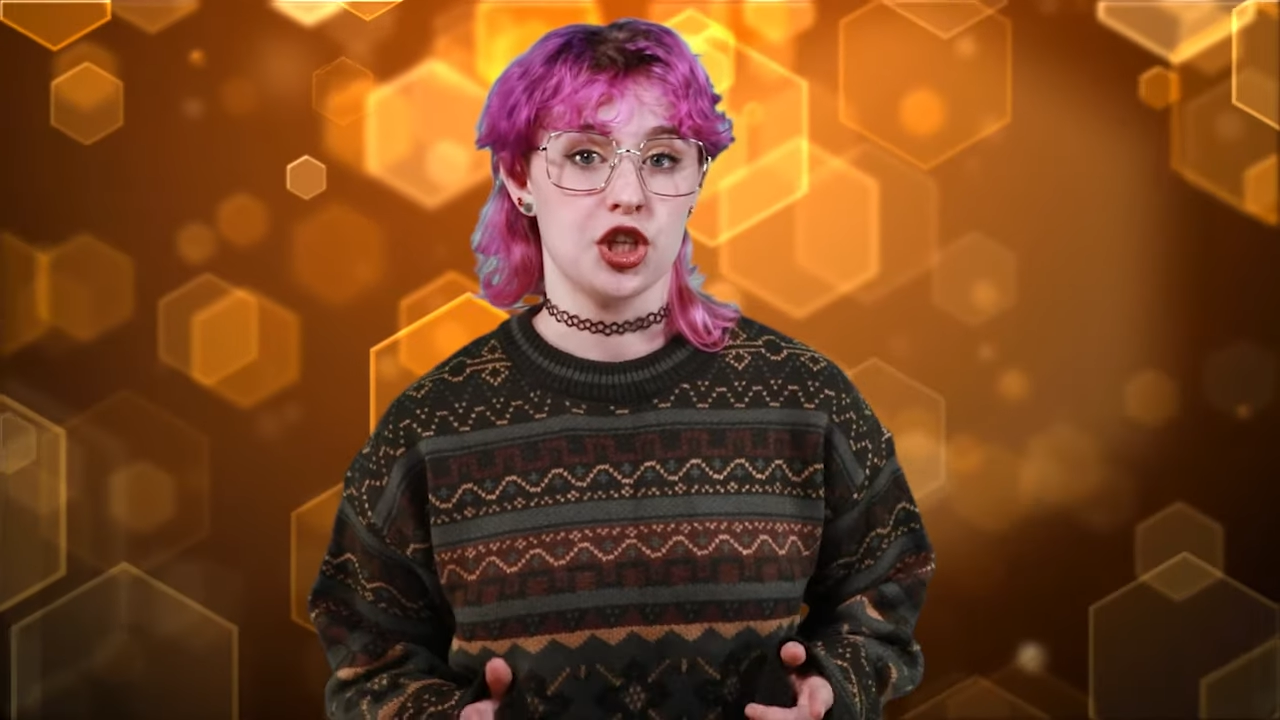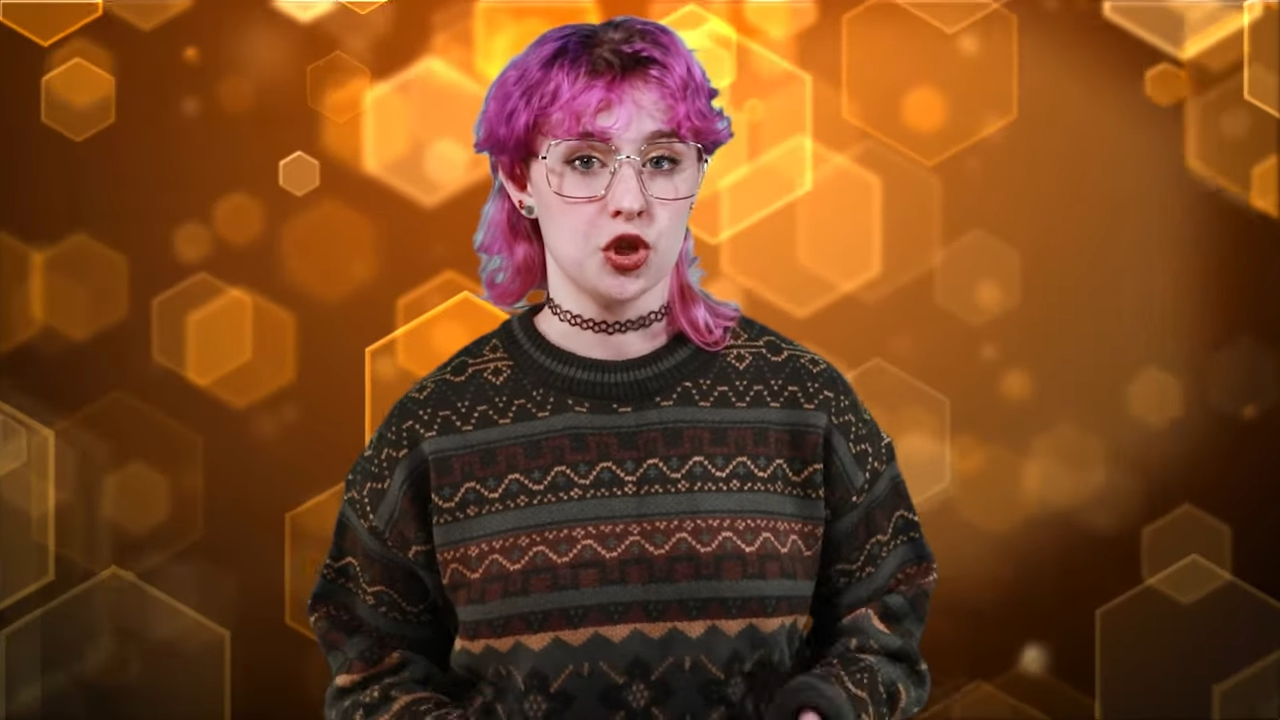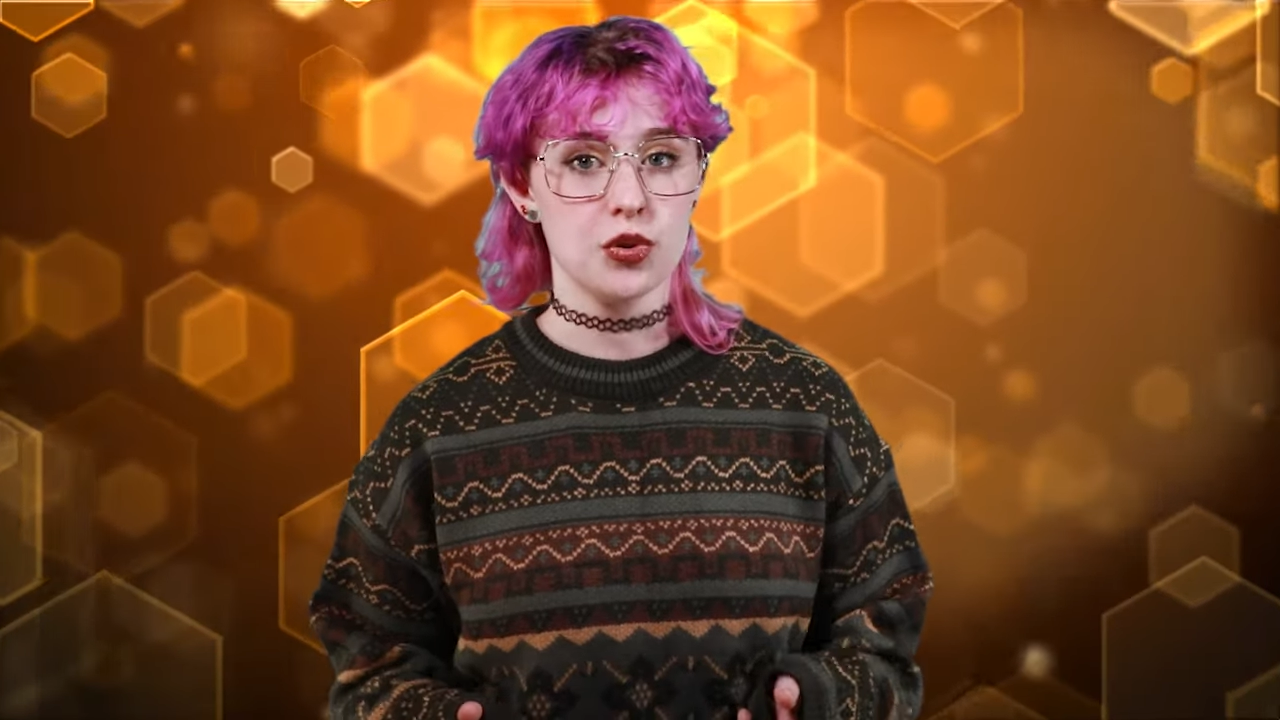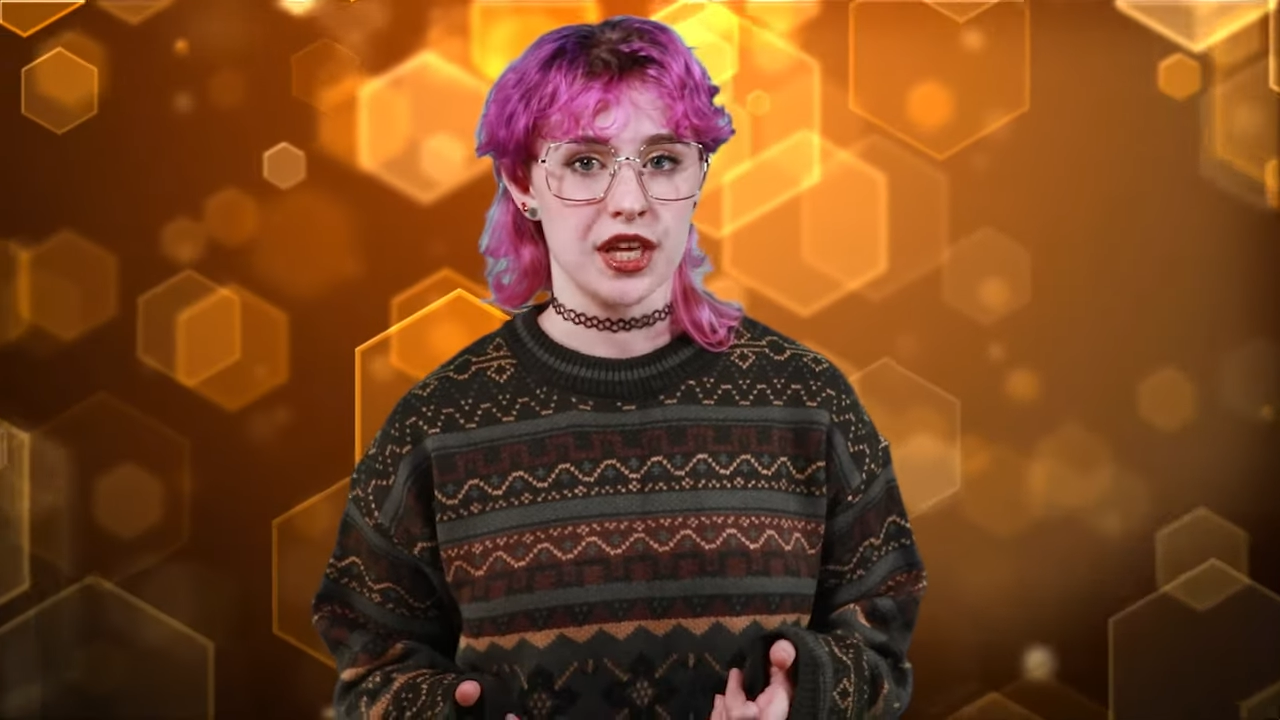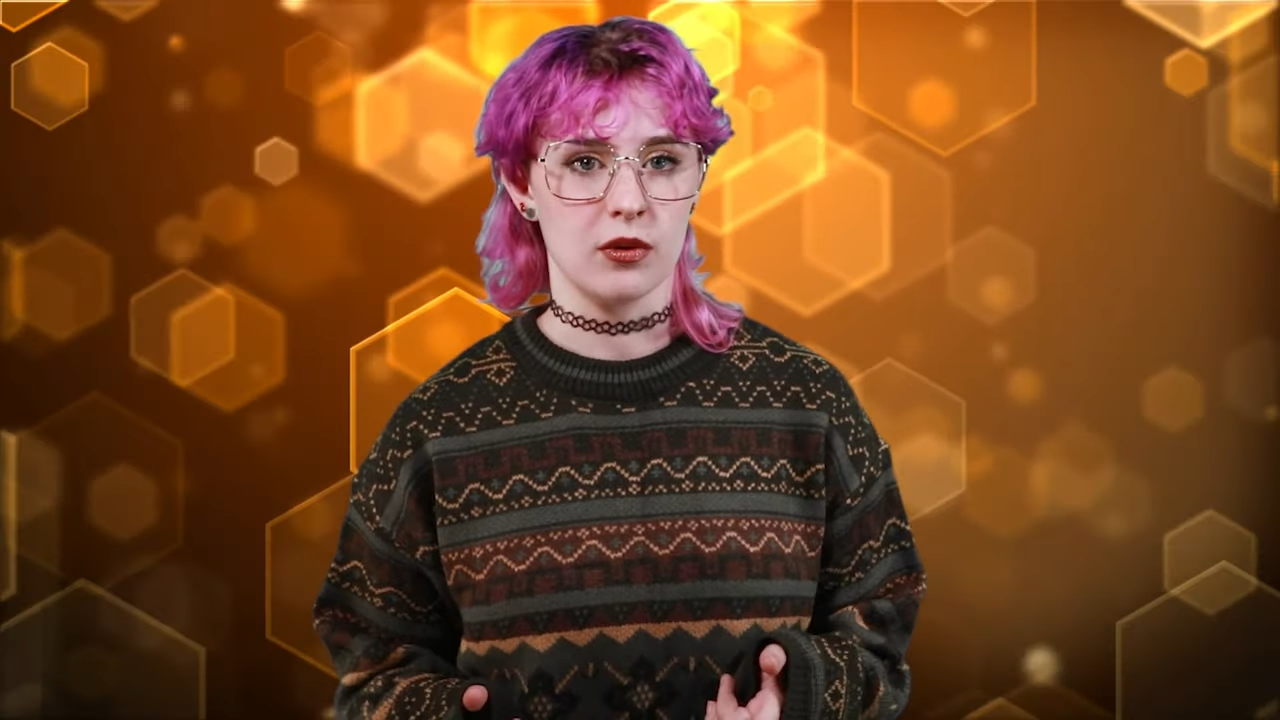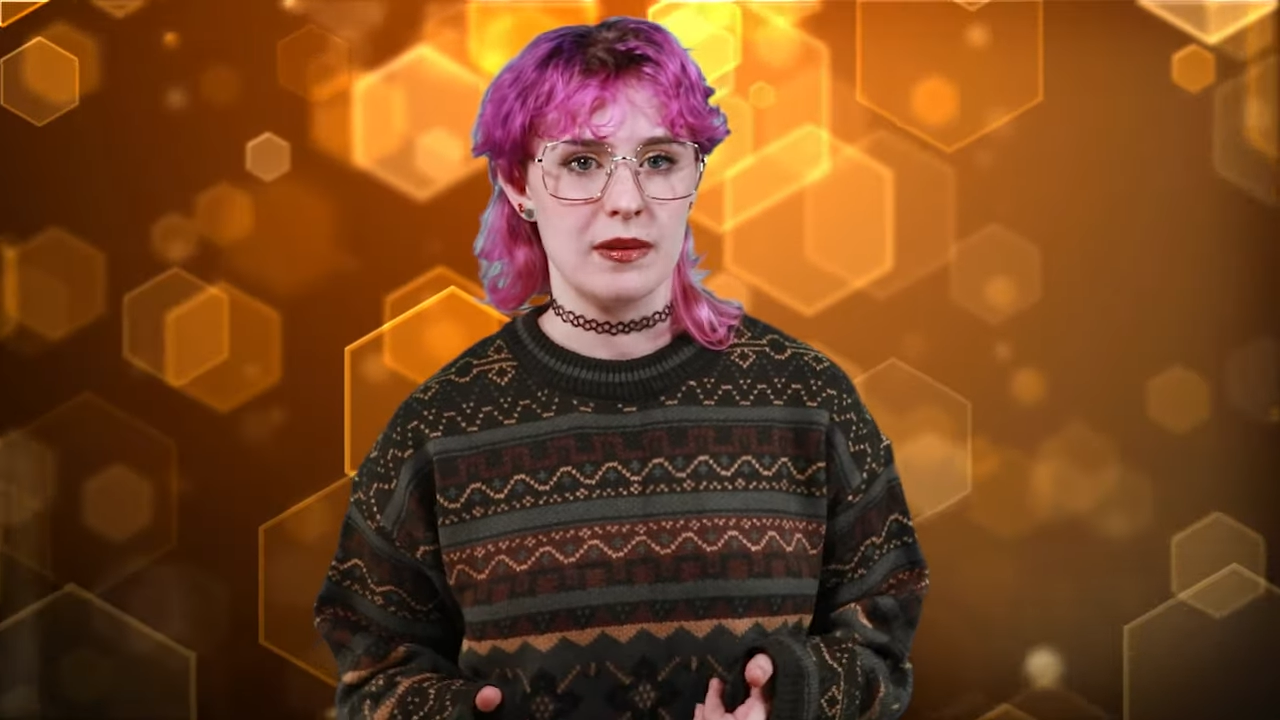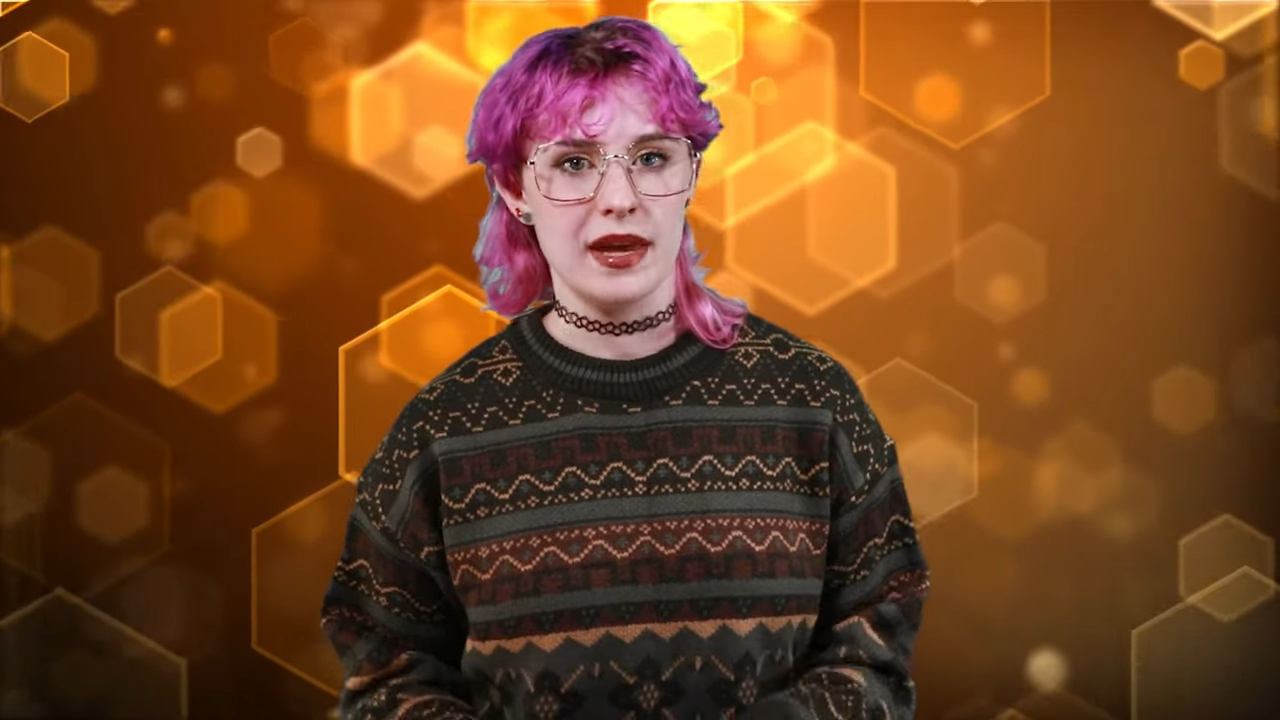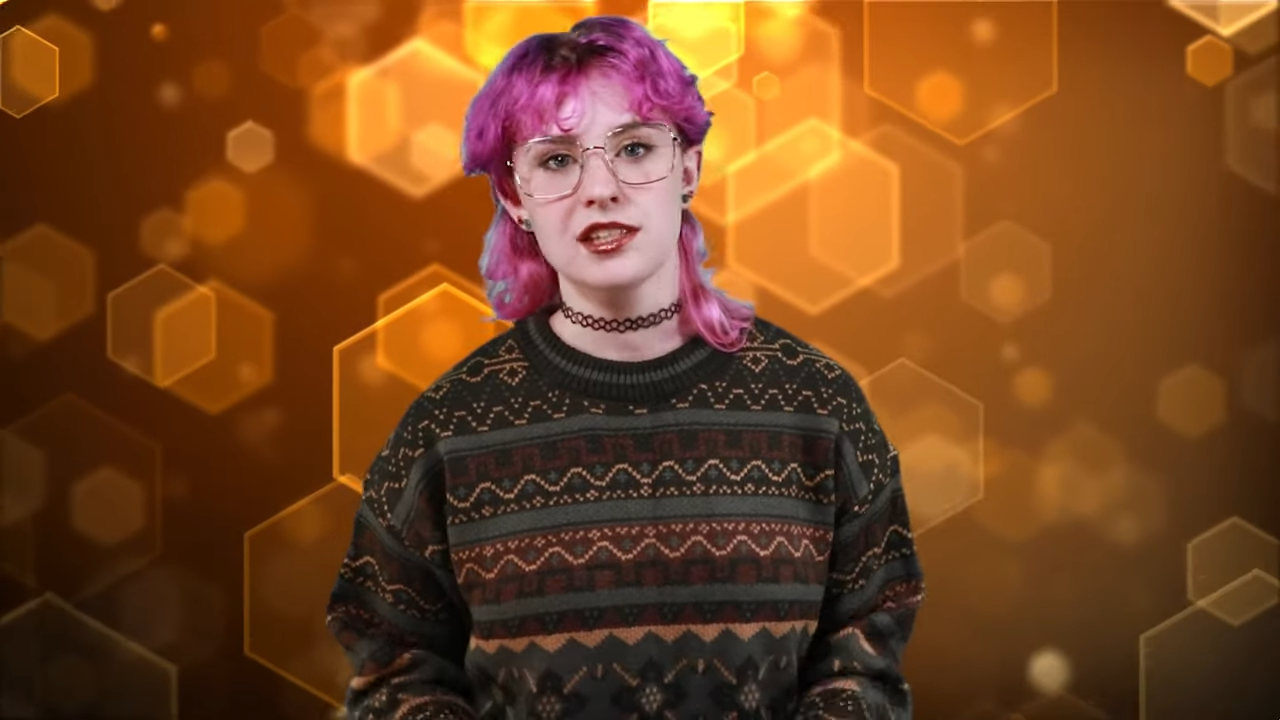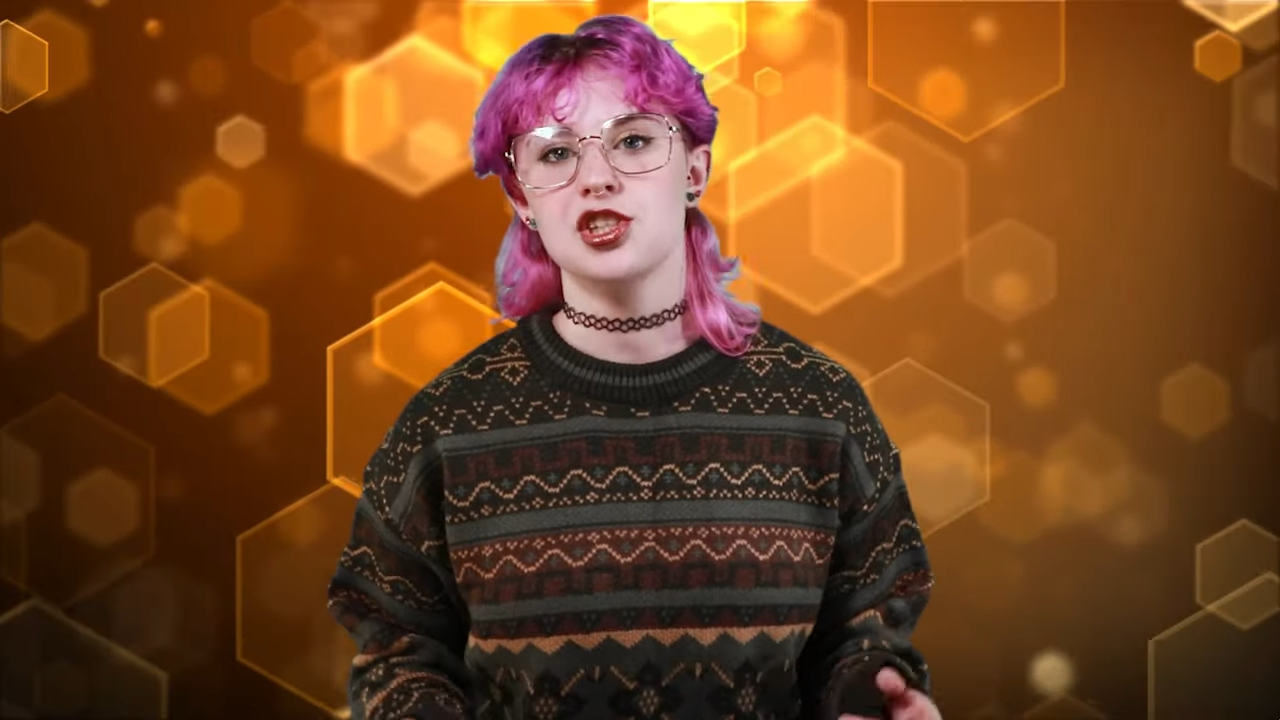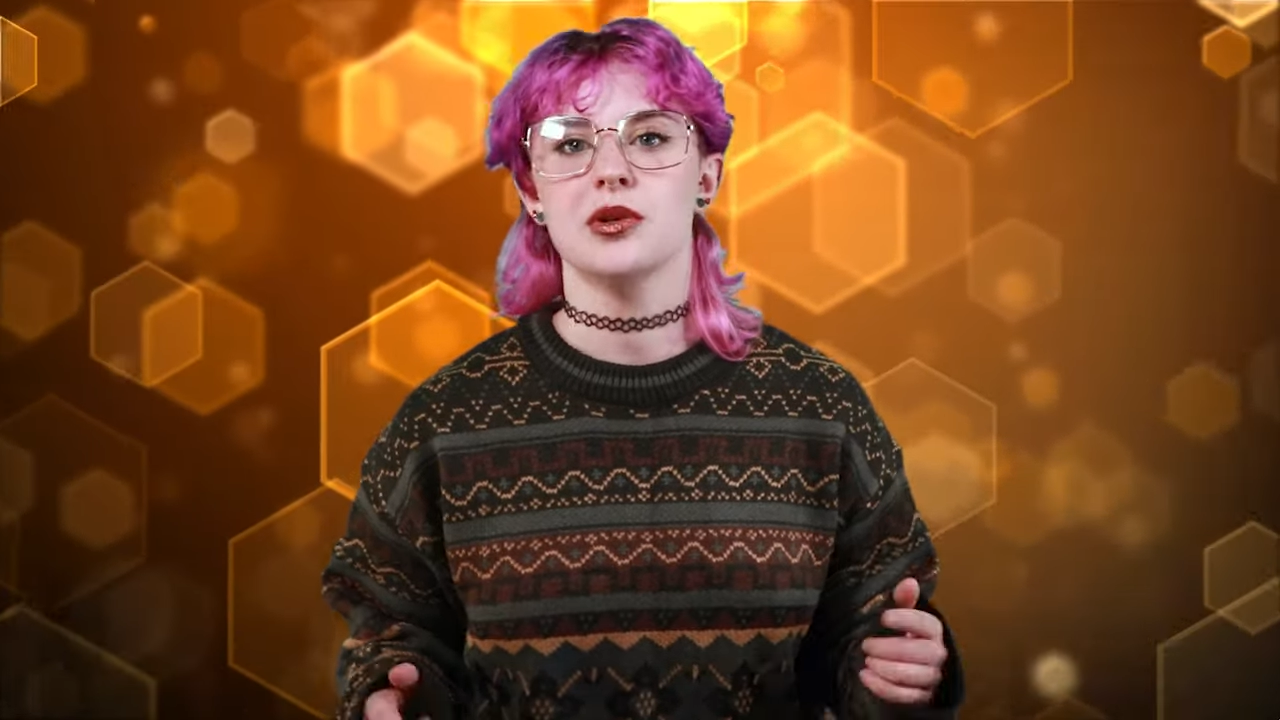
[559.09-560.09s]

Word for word: you think we missed,